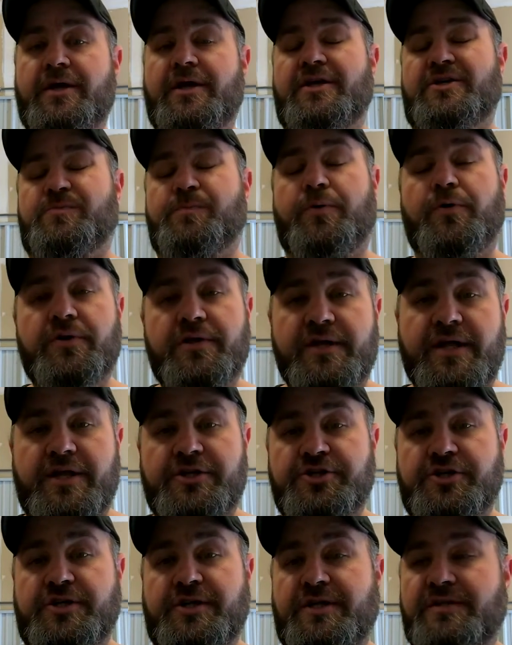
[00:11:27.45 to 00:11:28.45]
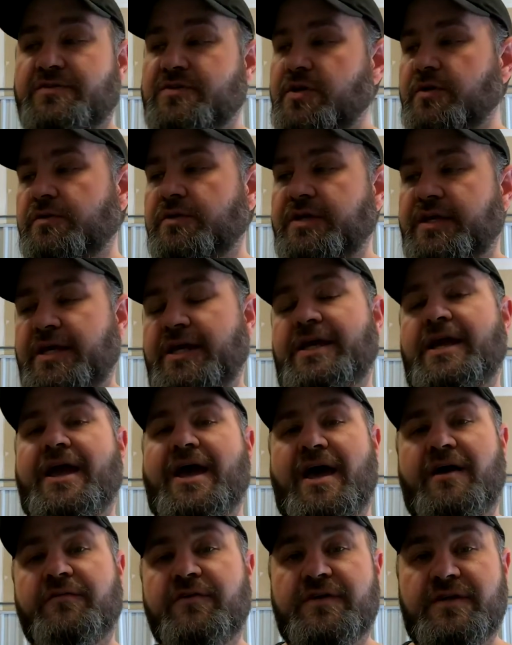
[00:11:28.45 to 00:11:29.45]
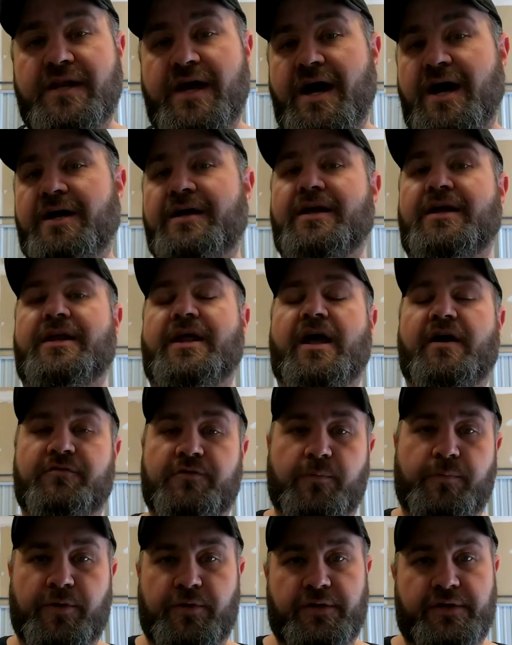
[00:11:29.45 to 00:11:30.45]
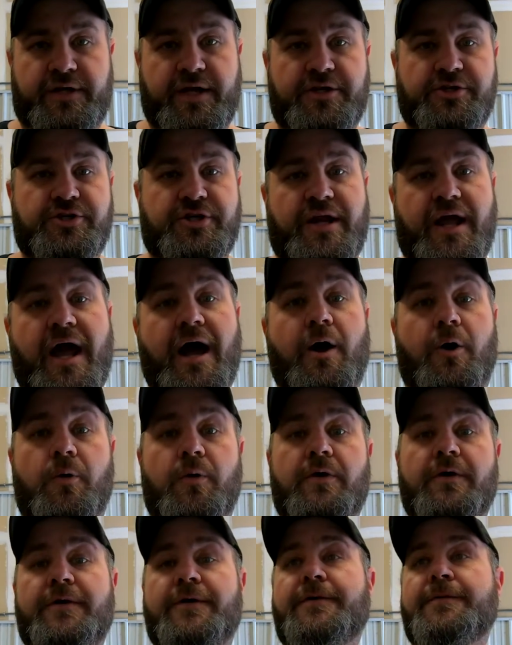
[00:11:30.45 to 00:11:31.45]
is put an engine in, turn the key, have it knock, and have to pull an engine out